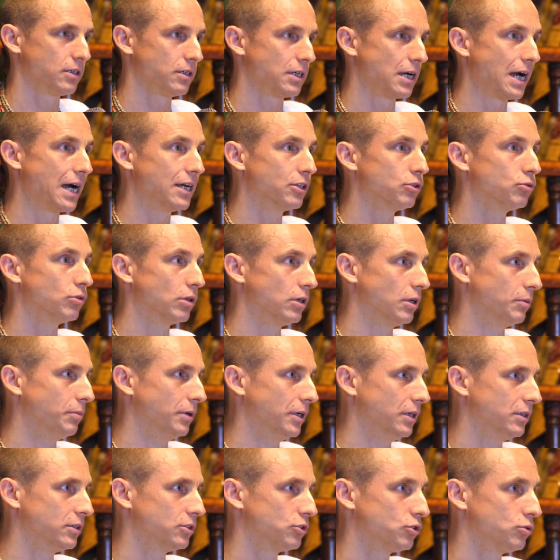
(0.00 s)

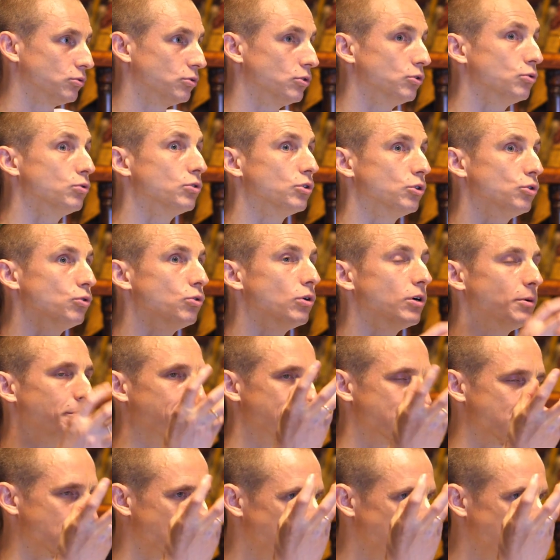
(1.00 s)
Adulabha. So dual means